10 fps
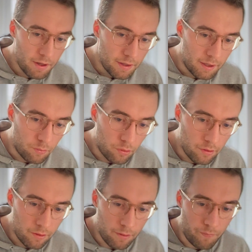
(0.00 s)
they will
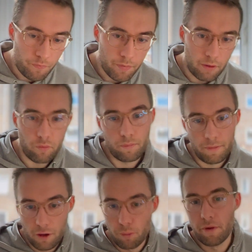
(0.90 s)
they
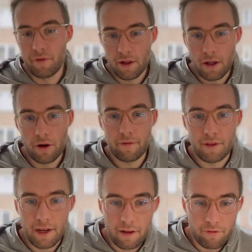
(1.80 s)
could prevail a lot of
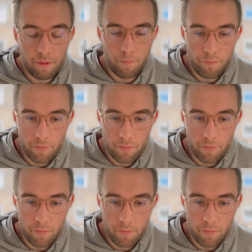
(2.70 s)
data from